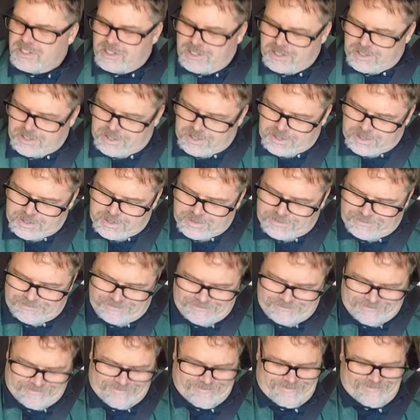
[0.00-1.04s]

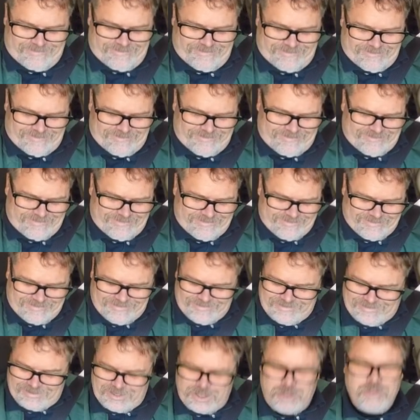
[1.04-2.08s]

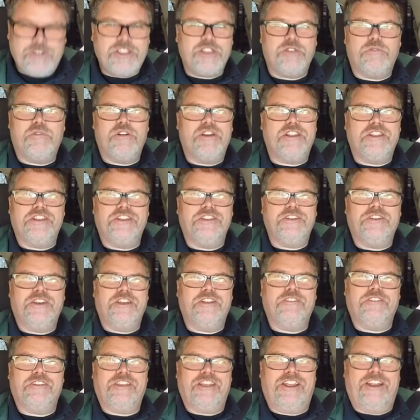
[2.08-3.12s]
Do what you want to do, I
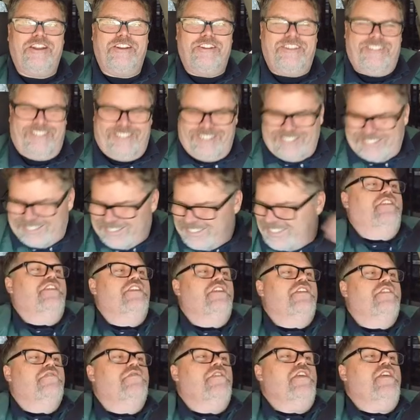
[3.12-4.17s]
don't care.
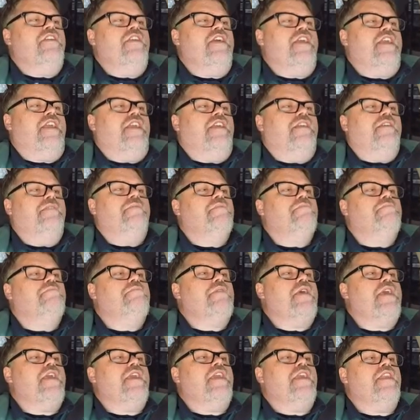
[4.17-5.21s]
What do you think?
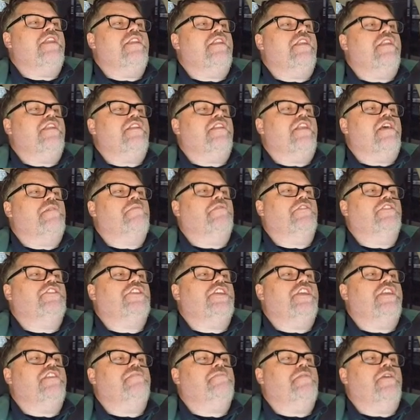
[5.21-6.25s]
Bacon double
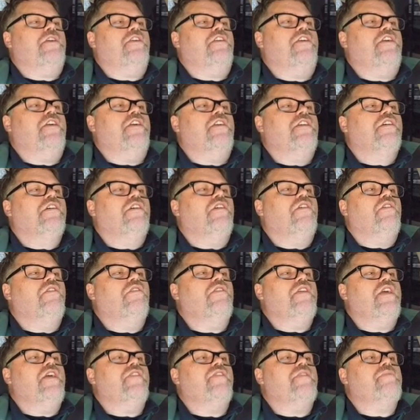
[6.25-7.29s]
cheeseburger? Oh,
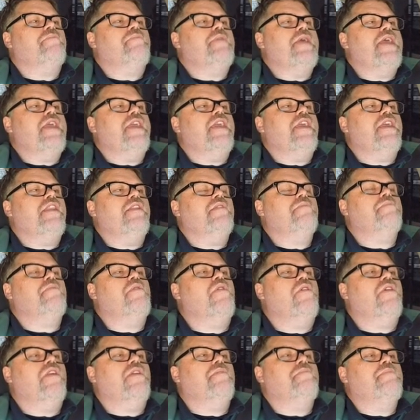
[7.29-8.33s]
they have a bacon
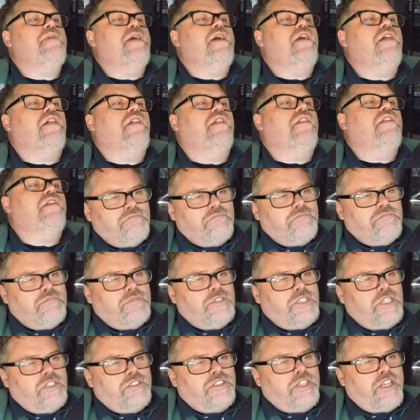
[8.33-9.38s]
portobello.
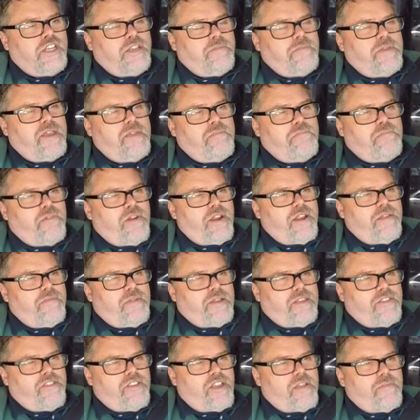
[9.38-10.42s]
Sounds like it might break my
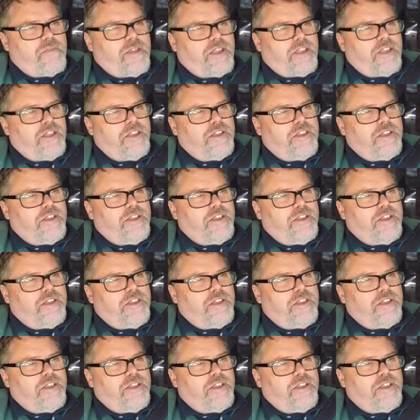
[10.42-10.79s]
stomach.